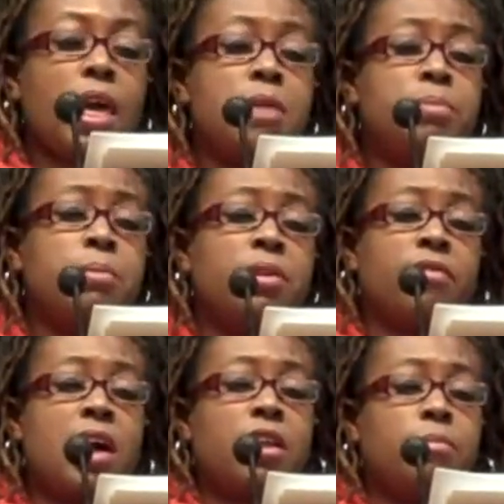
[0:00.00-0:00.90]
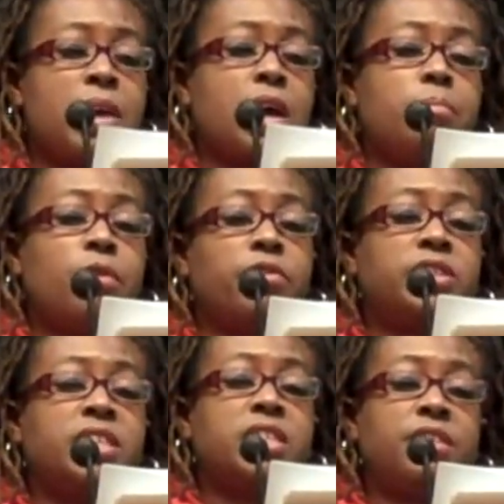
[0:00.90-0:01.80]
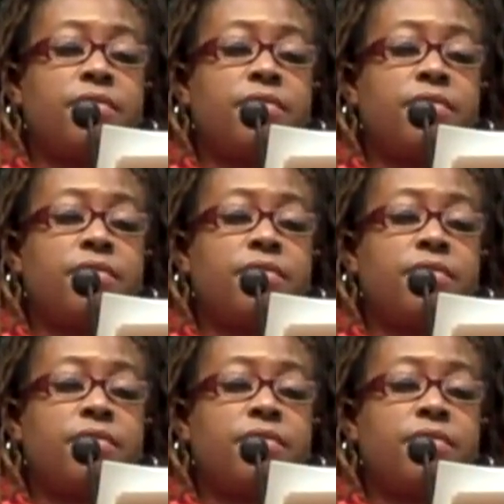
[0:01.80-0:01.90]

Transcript: and people of color make up over 65%